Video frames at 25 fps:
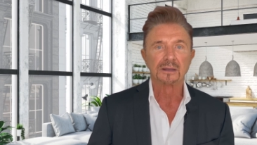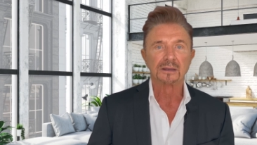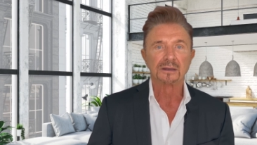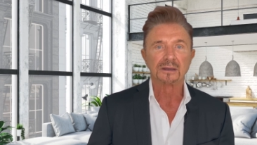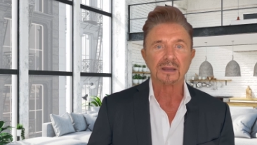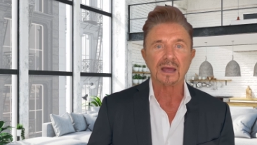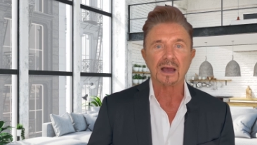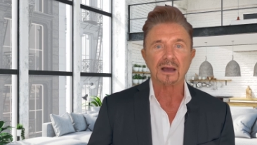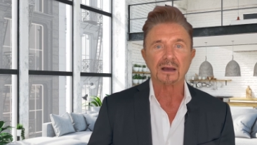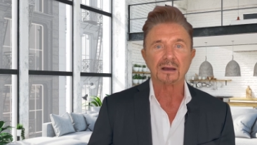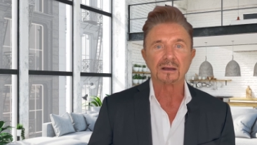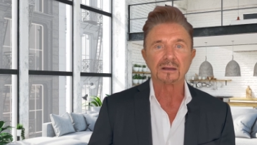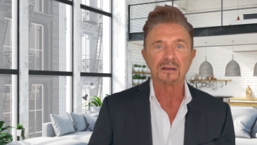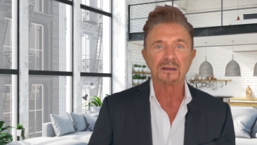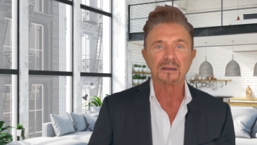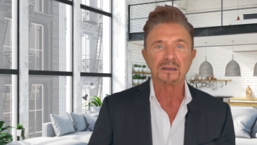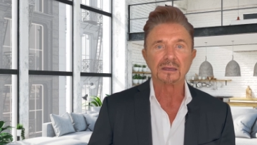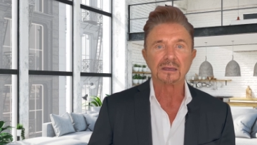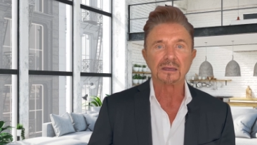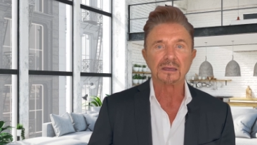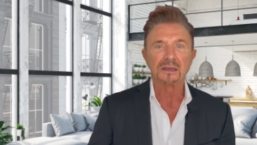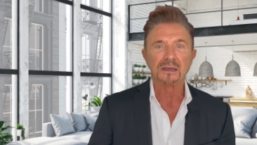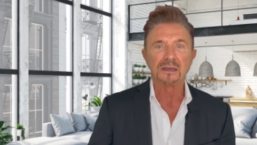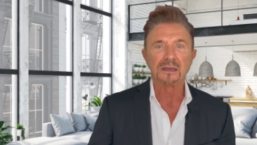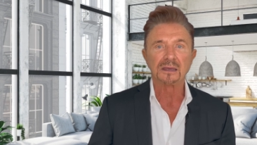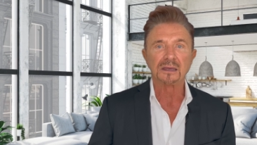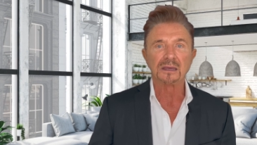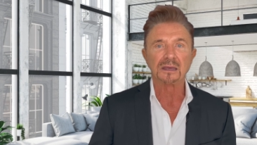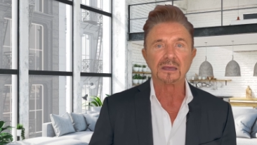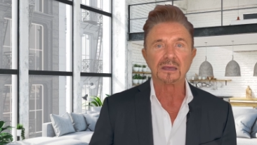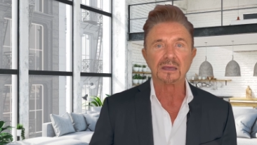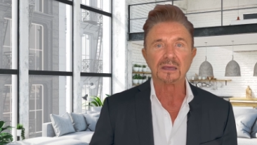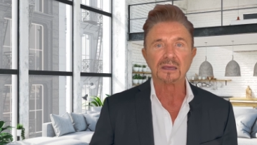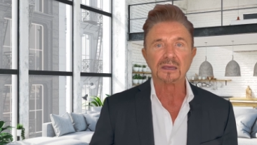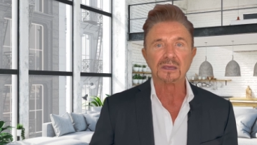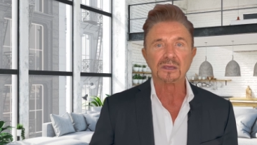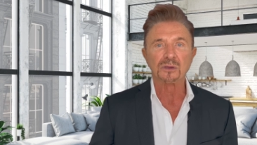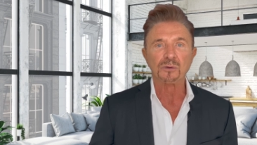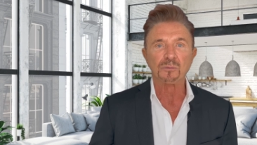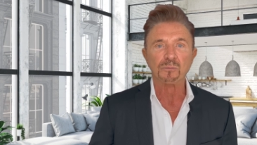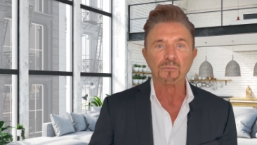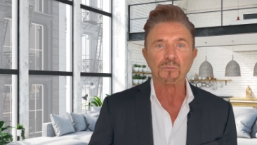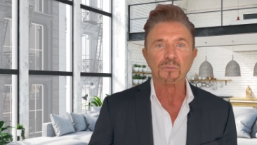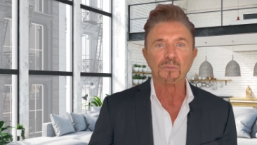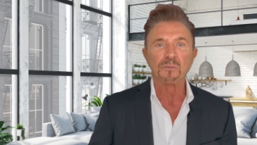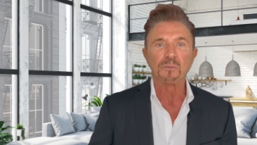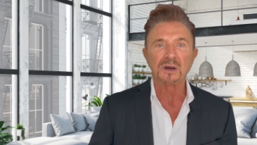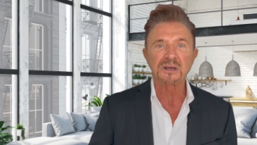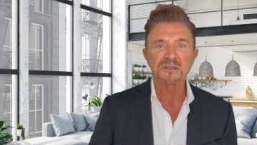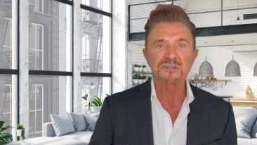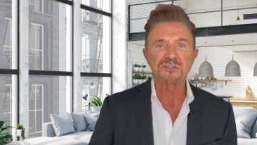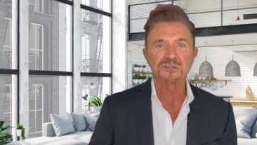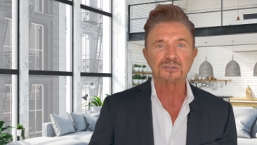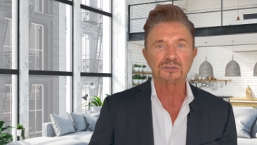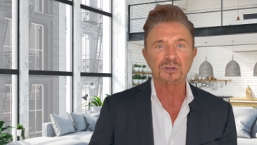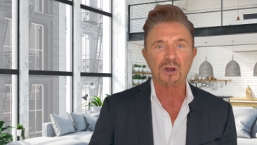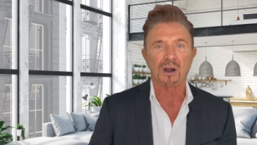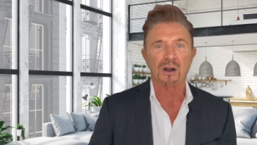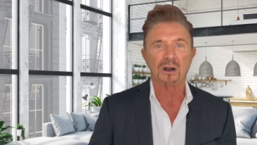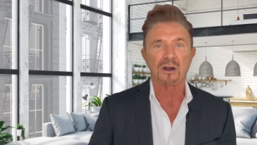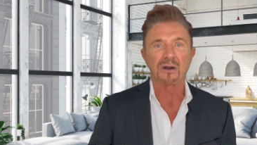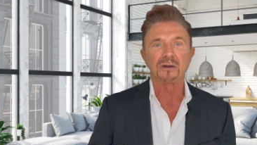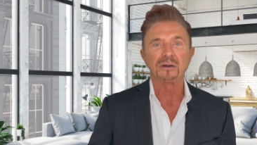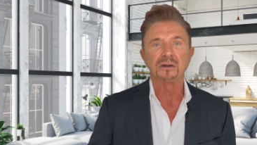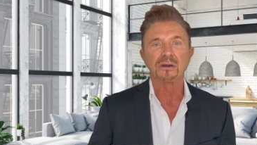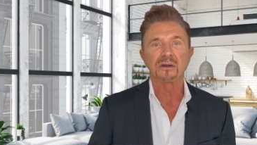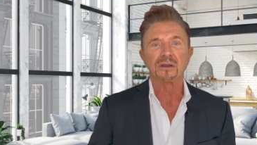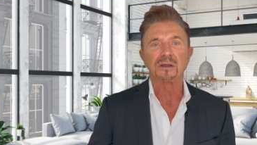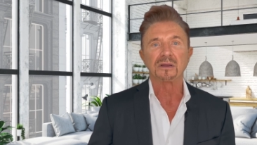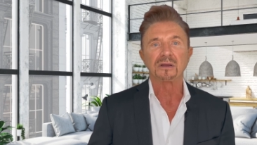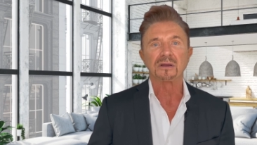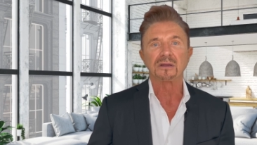Now, you must start